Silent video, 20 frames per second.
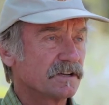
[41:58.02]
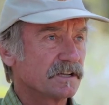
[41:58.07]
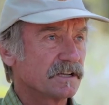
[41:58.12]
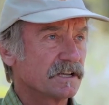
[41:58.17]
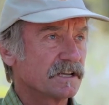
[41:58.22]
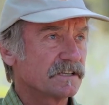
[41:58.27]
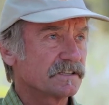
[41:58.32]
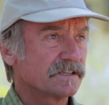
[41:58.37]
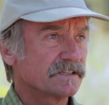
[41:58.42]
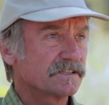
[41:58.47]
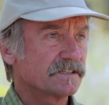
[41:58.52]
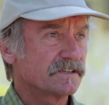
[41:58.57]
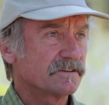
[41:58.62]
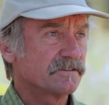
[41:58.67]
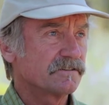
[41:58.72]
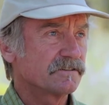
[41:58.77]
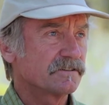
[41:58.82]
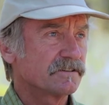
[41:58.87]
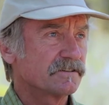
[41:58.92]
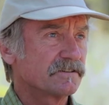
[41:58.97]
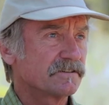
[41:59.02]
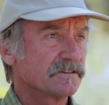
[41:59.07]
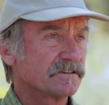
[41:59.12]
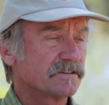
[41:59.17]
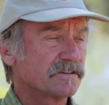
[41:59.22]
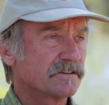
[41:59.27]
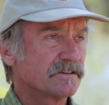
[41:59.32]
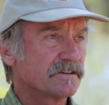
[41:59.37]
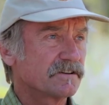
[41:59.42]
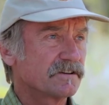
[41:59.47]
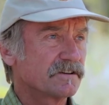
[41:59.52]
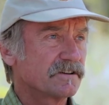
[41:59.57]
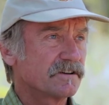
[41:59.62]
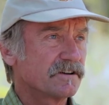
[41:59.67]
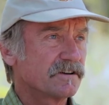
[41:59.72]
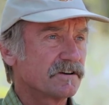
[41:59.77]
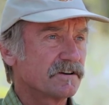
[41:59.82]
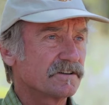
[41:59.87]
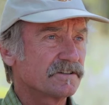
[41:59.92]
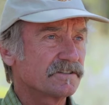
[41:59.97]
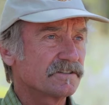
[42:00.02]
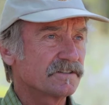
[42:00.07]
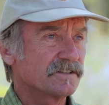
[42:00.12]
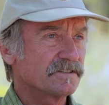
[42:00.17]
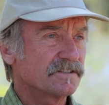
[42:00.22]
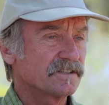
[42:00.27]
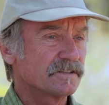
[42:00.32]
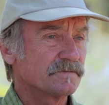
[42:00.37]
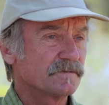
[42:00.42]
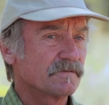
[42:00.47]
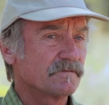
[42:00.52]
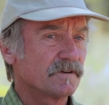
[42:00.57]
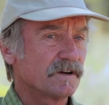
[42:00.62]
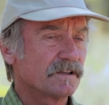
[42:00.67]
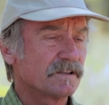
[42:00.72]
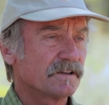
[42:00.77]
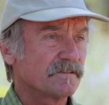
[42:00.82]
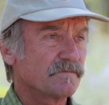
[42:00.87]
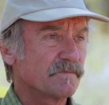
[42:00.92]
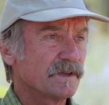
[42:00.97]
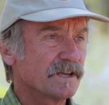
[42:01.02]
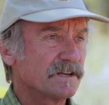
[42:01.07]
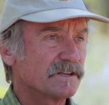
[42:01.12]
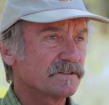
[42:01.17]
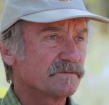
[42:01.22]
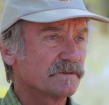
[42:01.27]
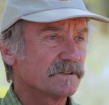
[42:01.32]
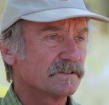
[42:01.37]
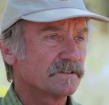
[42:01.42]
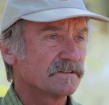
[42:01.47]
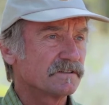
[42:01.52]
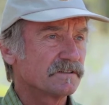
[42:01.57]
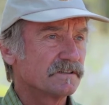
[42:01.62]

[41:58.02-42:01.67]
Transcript: As I said earlier, our system of wildlife management,